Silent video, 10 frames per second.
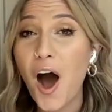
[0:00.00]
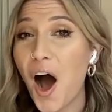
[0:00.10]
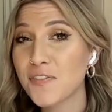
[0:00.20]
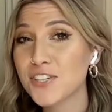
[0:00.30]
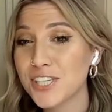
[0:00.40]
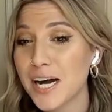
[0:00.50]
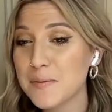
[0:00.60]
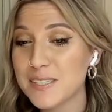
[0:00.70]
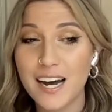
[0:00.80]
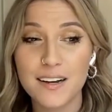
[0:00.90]

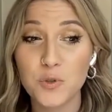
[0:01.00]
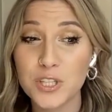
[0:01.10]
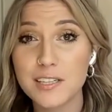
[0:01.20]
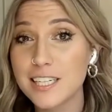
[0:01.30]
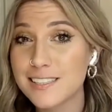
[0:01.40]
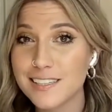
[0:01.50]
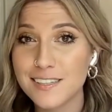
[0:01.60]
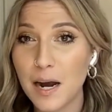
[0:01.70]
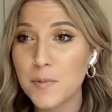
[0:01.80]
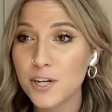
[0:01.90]
Oftentimes that really leads to
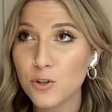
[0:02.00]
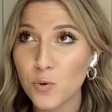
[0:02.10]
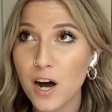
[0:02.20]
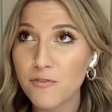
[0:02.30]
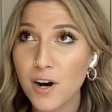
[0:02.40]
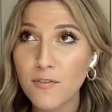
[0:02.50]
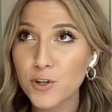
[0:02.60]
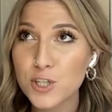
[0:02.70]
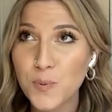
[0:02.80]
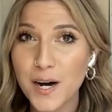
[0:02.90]
diamond in the rough
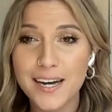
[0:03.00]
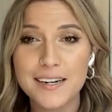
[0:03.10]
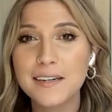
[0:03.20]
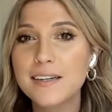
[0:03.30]
coverage, but